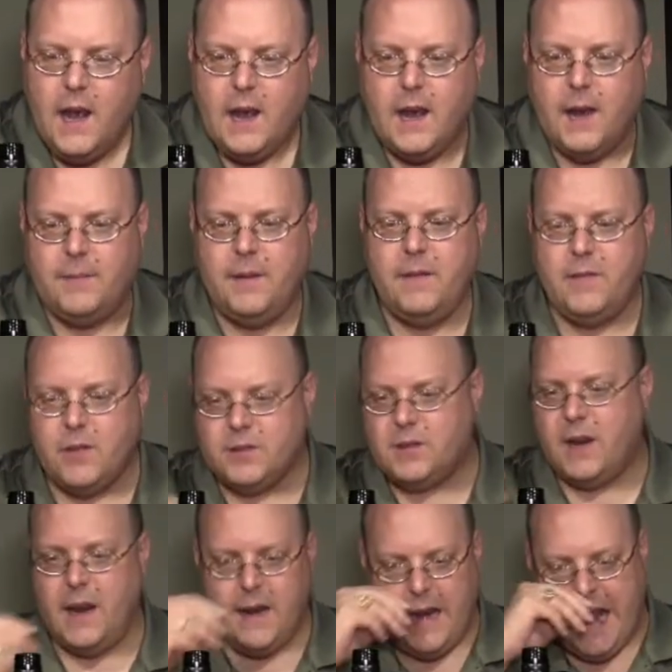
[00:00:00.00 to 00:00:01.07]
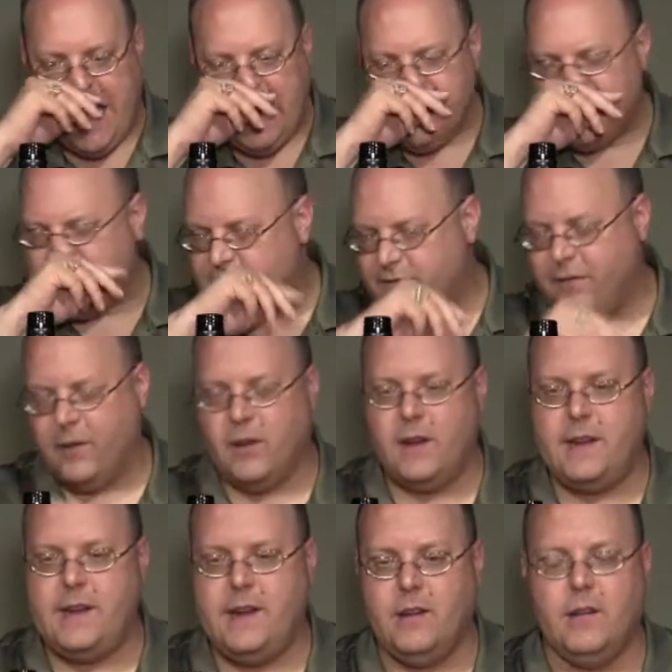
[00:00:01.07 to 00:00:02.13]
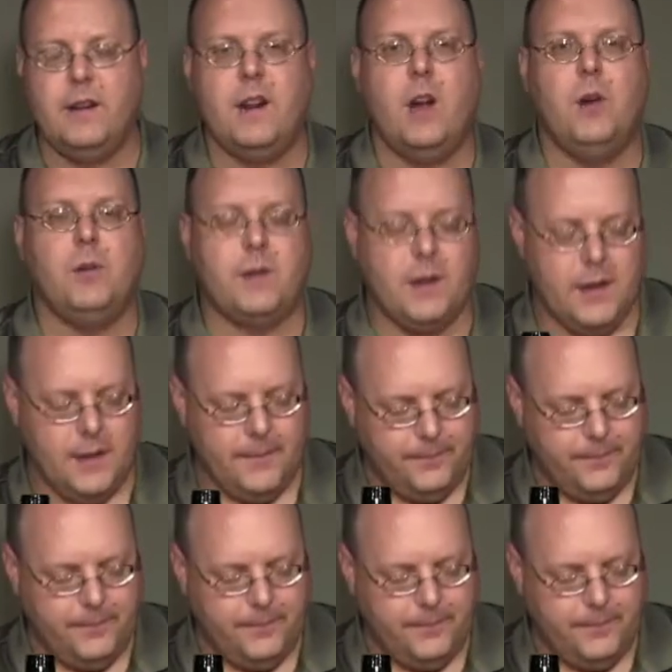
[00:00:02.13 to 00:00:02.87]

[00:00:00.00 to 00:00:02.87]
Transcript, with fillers: Um, even though it's aged for a year in oak,